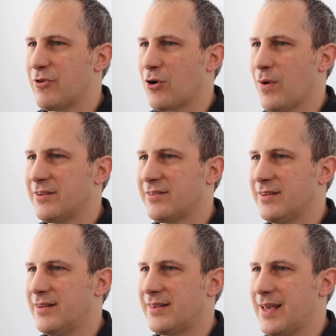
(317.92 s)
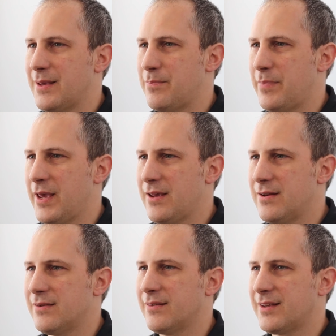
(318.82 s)
requested that they
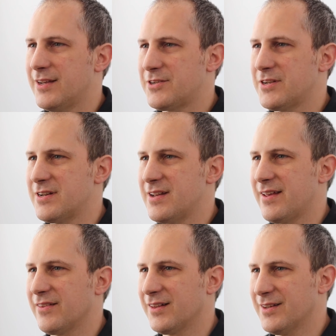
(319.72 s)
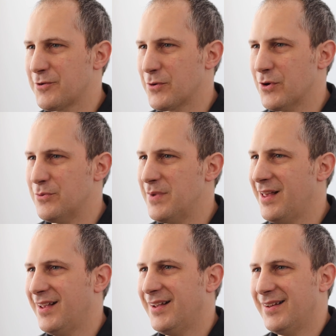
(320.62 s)
paint the kitchen and the living room.
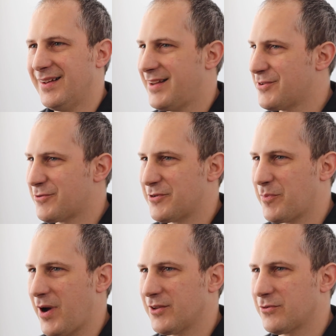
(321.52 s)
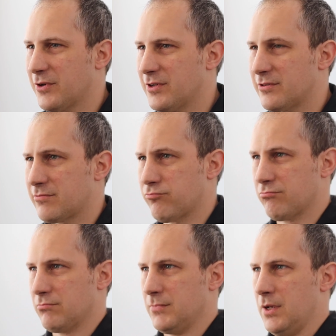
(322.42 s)
His response was,
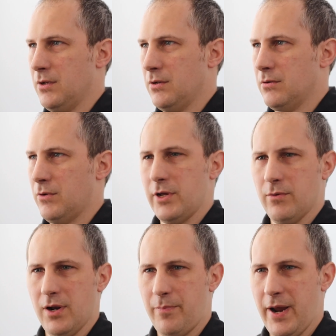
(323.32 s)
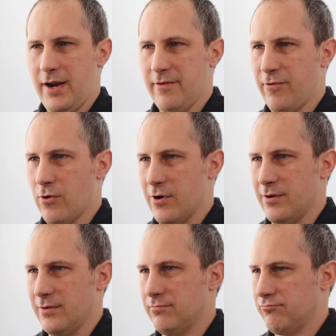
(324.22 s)
"What do you want to paint it
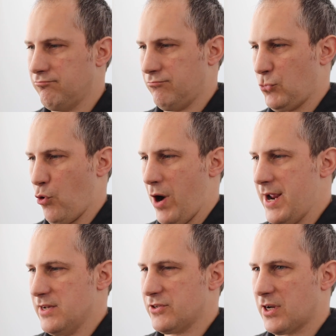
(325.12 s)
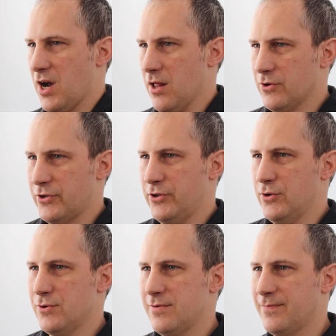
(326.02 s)
for? Gray is a color
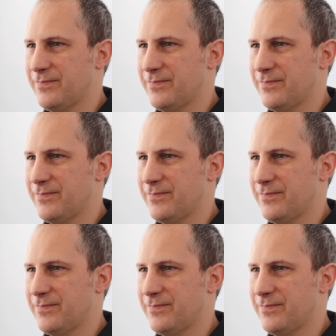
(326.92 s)
too."